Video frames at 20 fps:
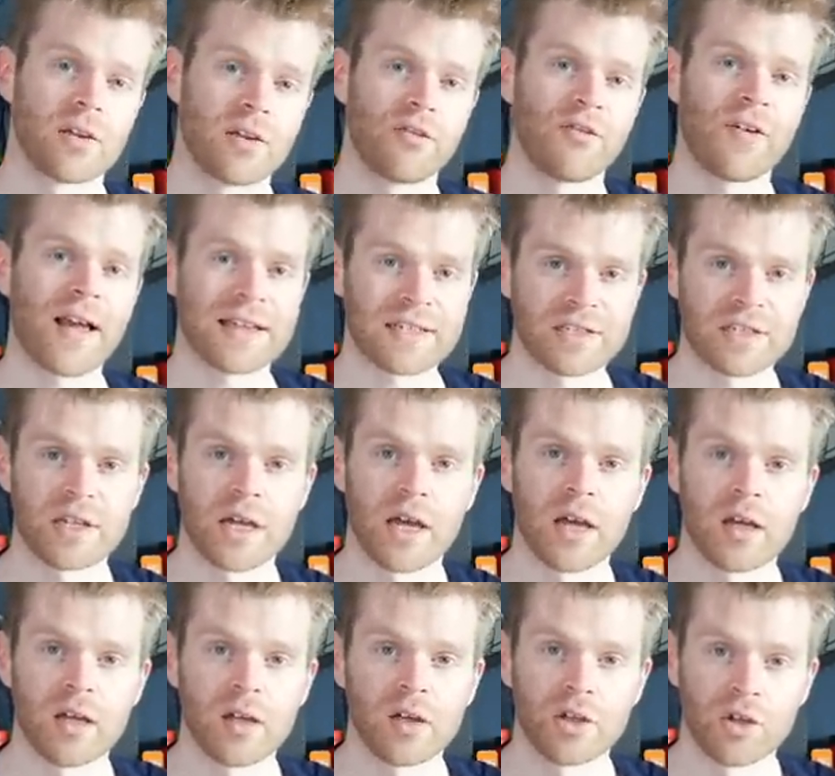the
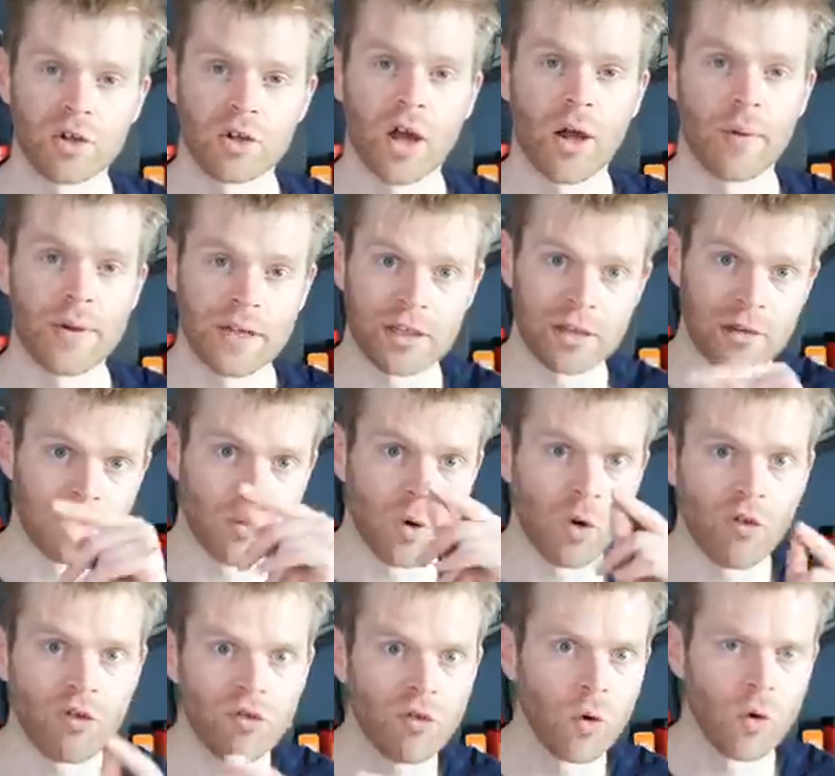faster you're going and the
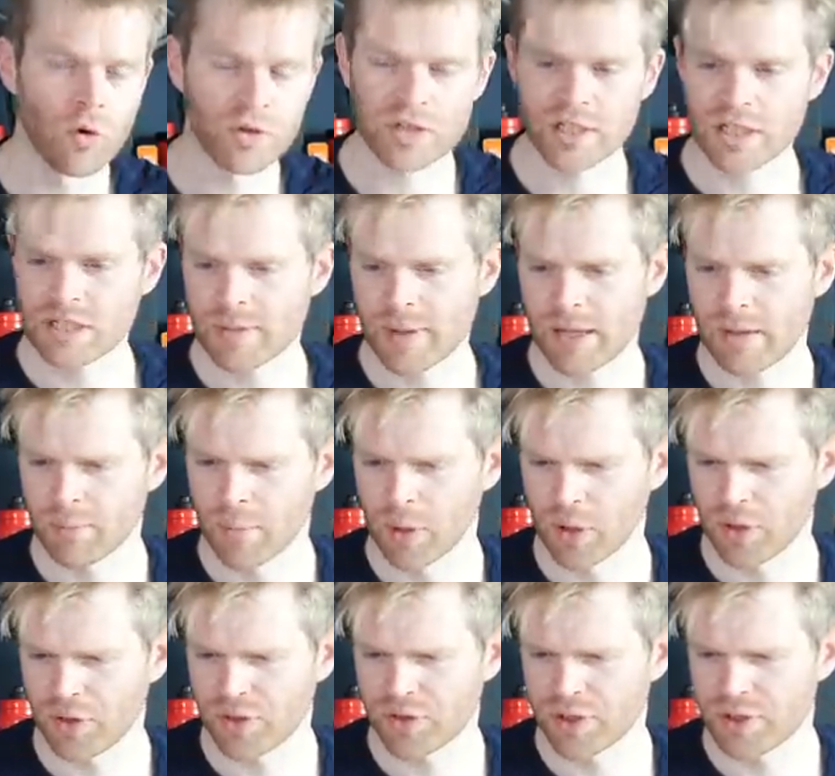more force that's being
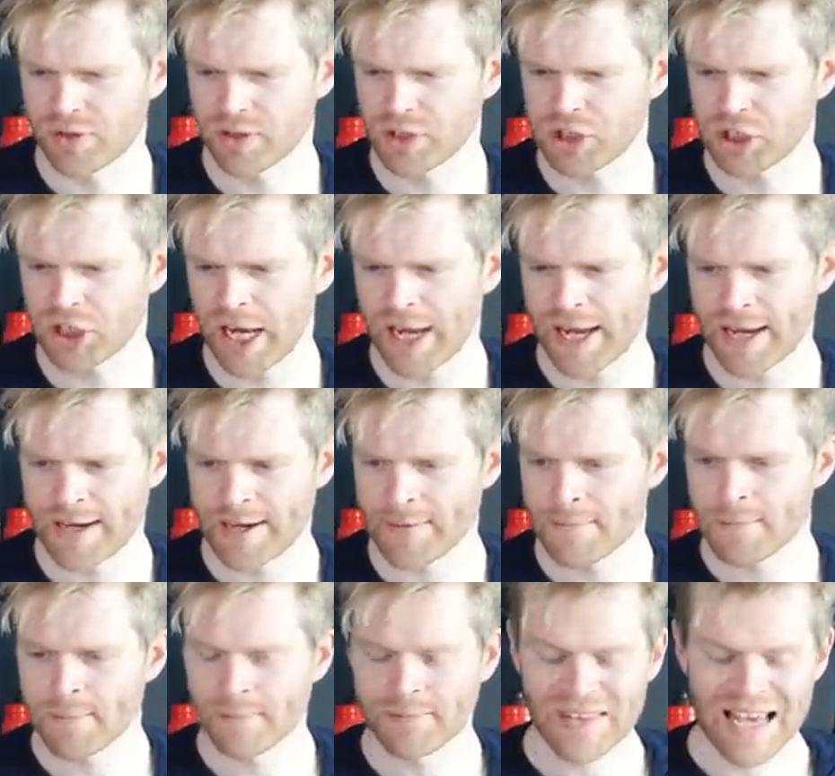put through the chain.